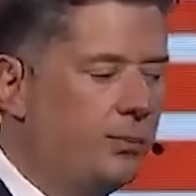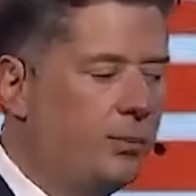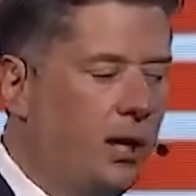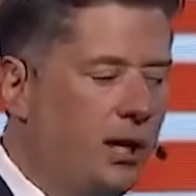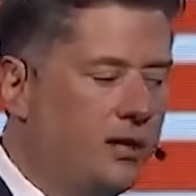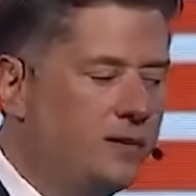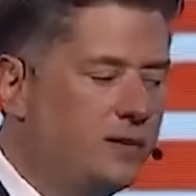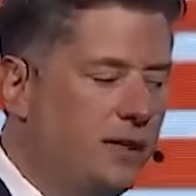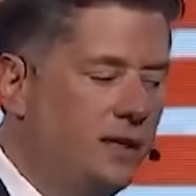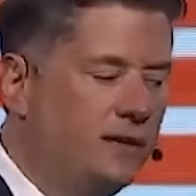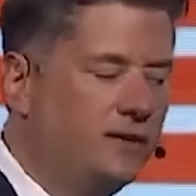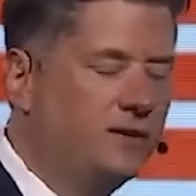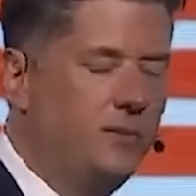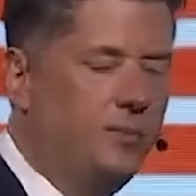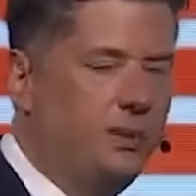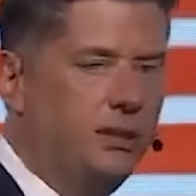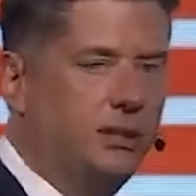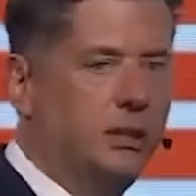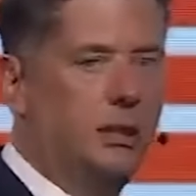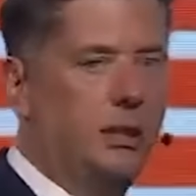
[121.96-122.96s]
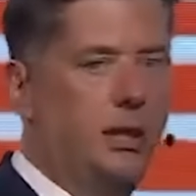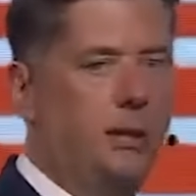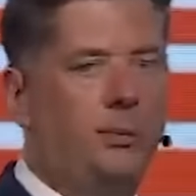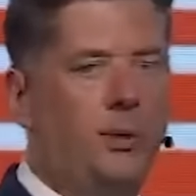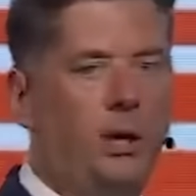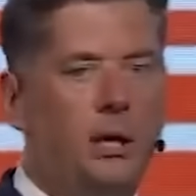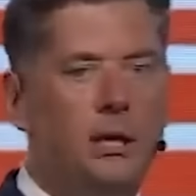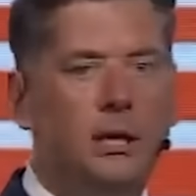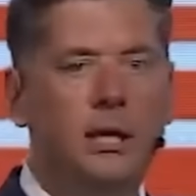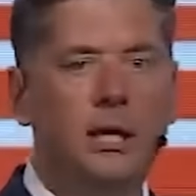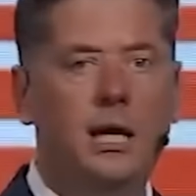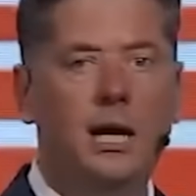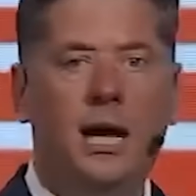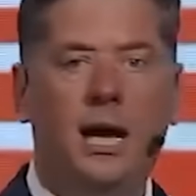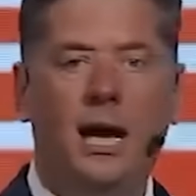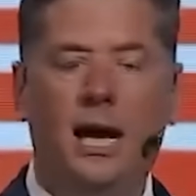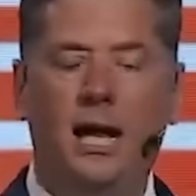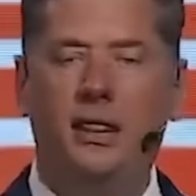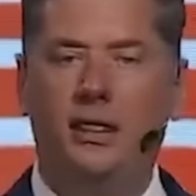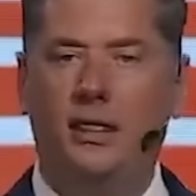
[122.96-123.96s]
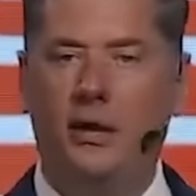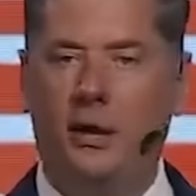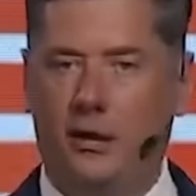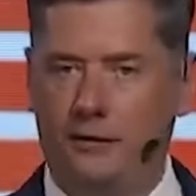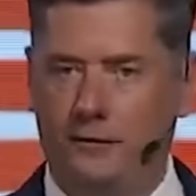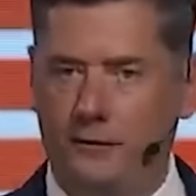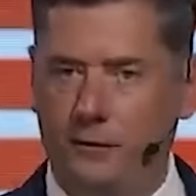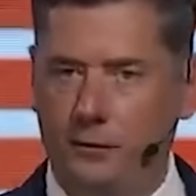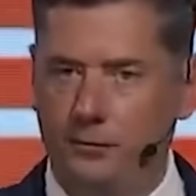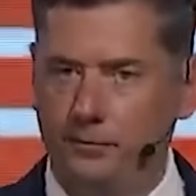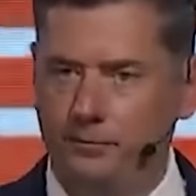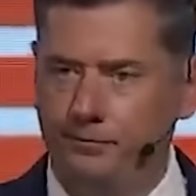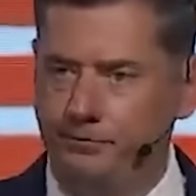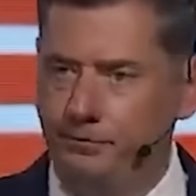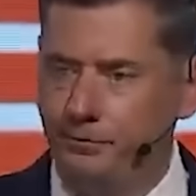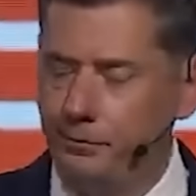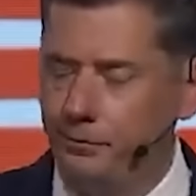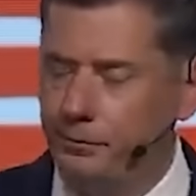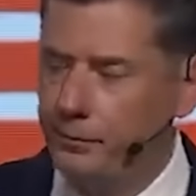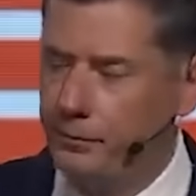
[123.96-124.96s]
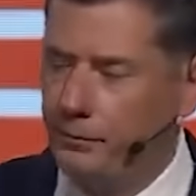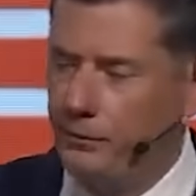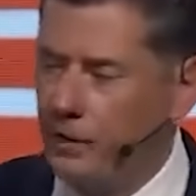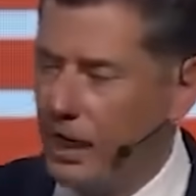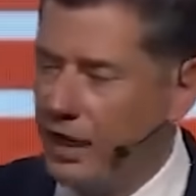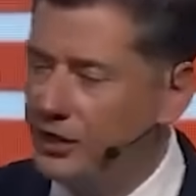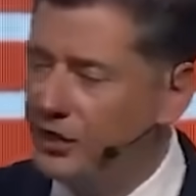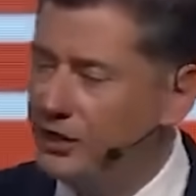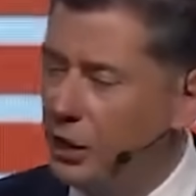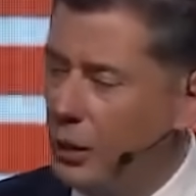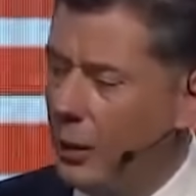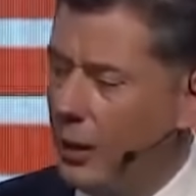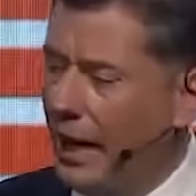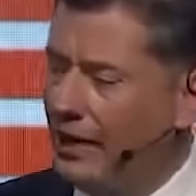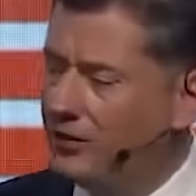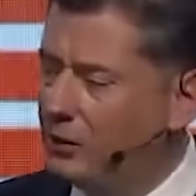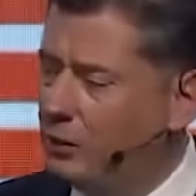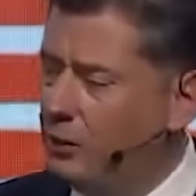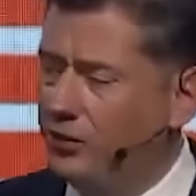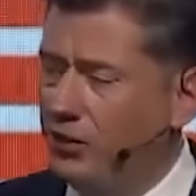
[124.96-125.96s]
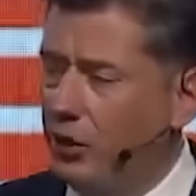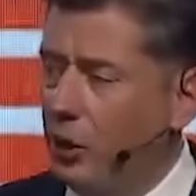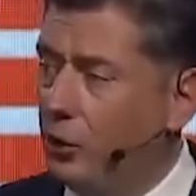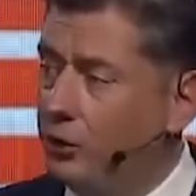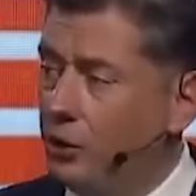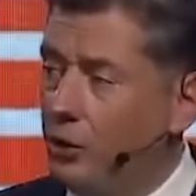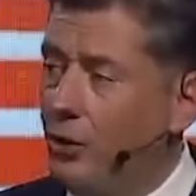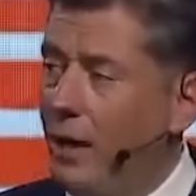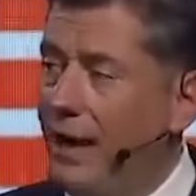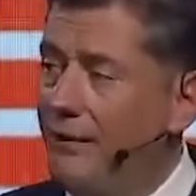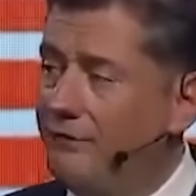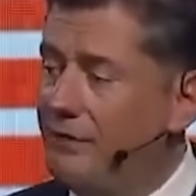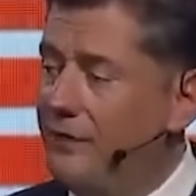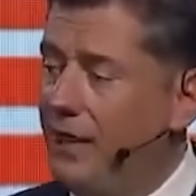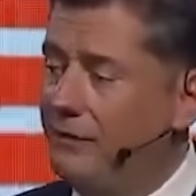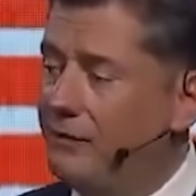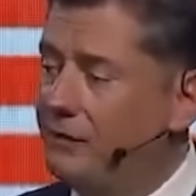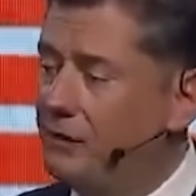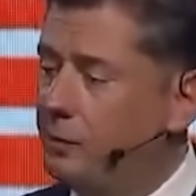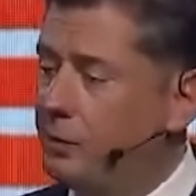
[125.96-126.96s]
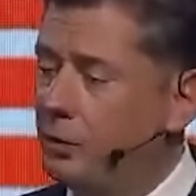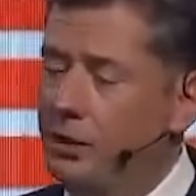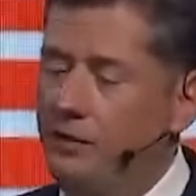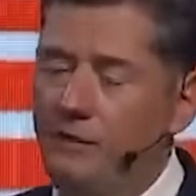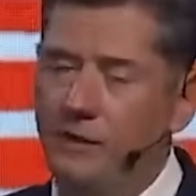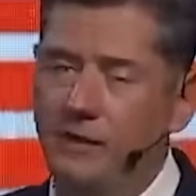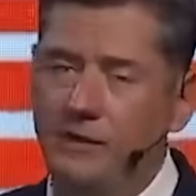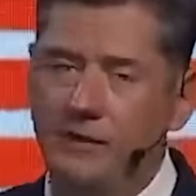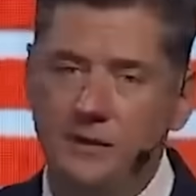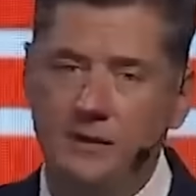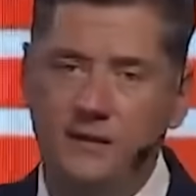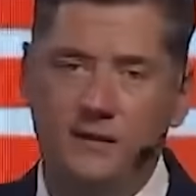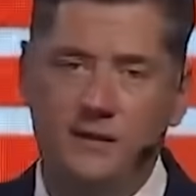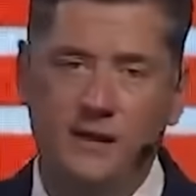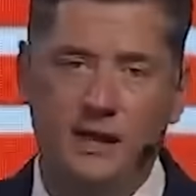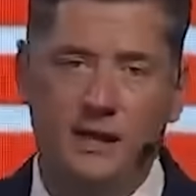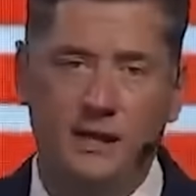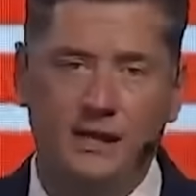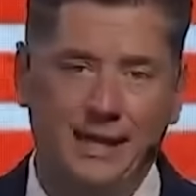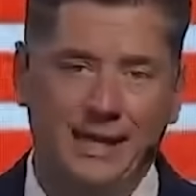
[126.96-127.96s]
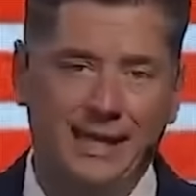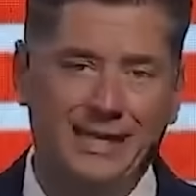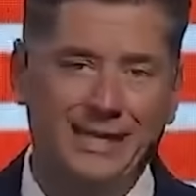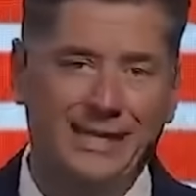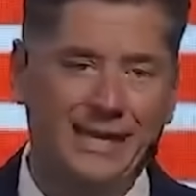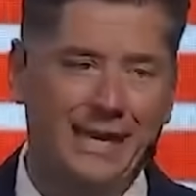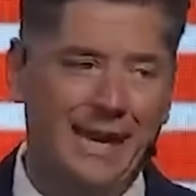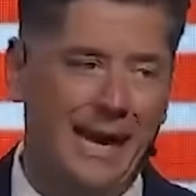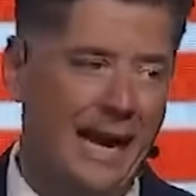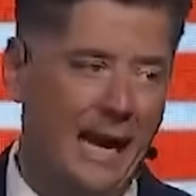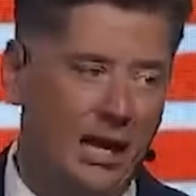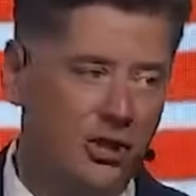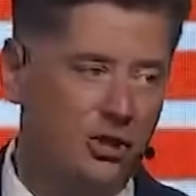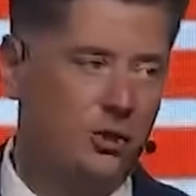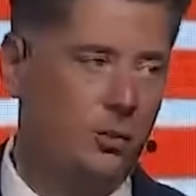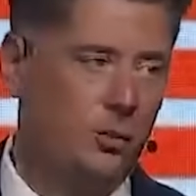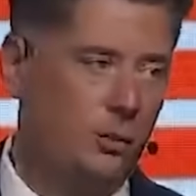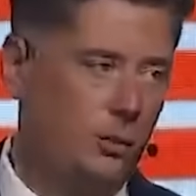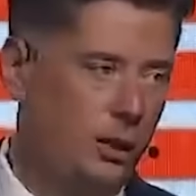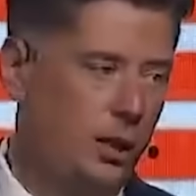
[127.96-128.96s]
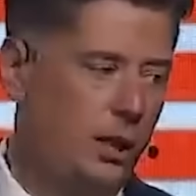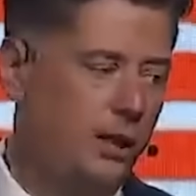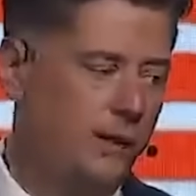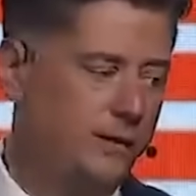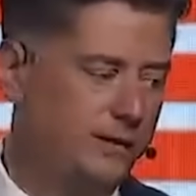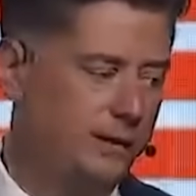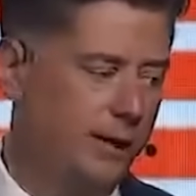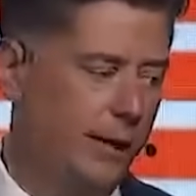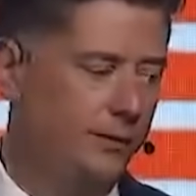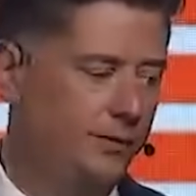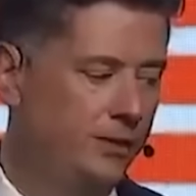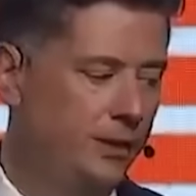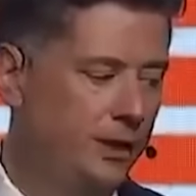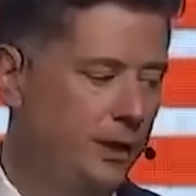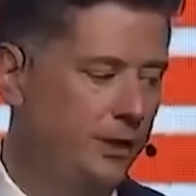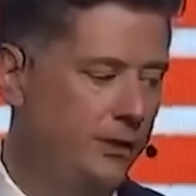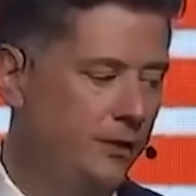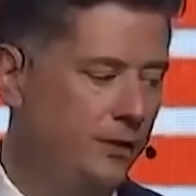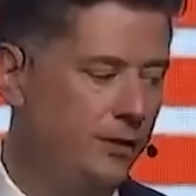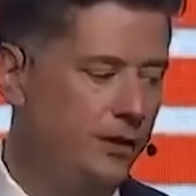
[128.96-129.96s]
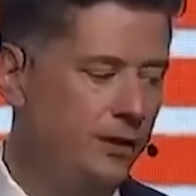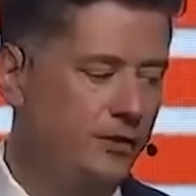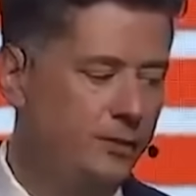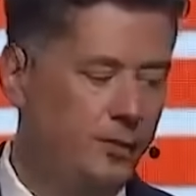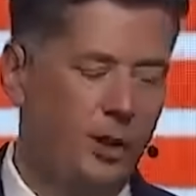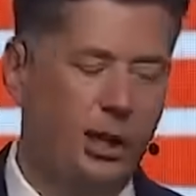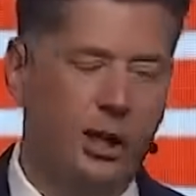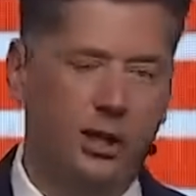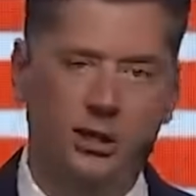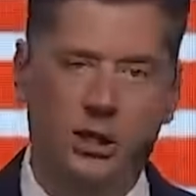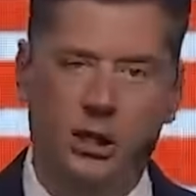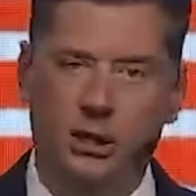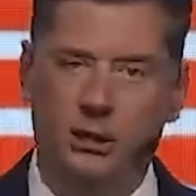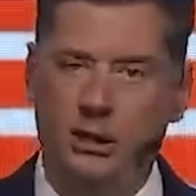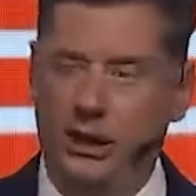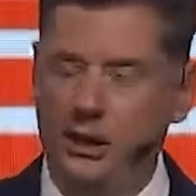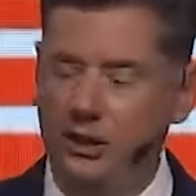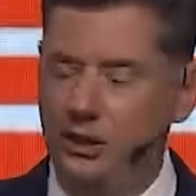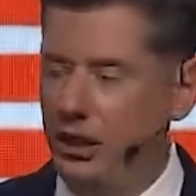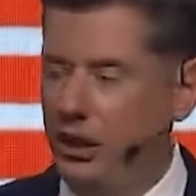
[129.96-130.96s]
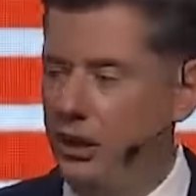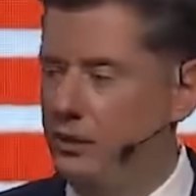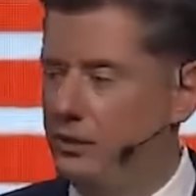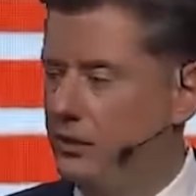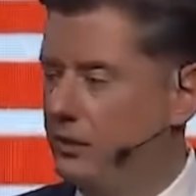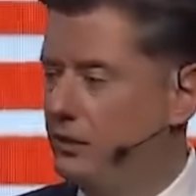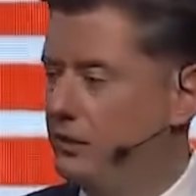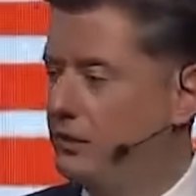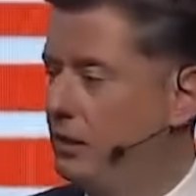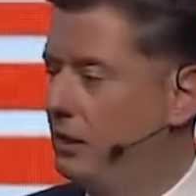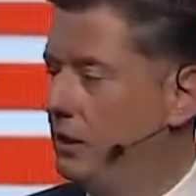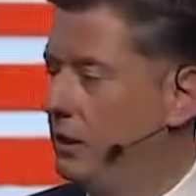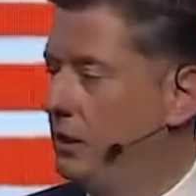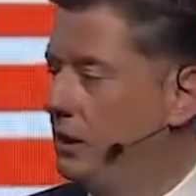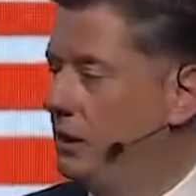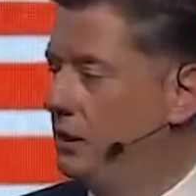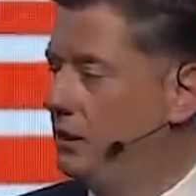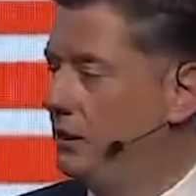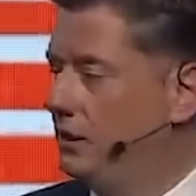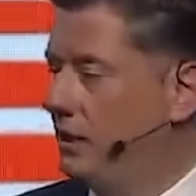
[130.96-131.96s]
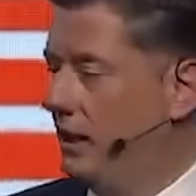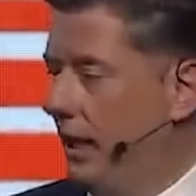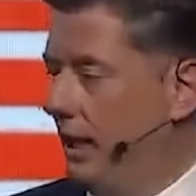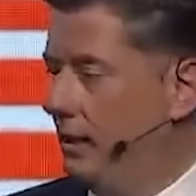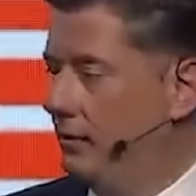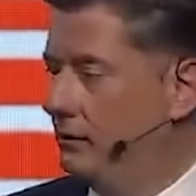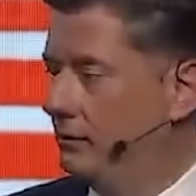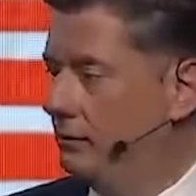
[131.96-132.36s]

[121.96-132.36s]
process to be deliberate and thoughtful. And so as a result, you have never previously seen any actual concept for this project. That changes today.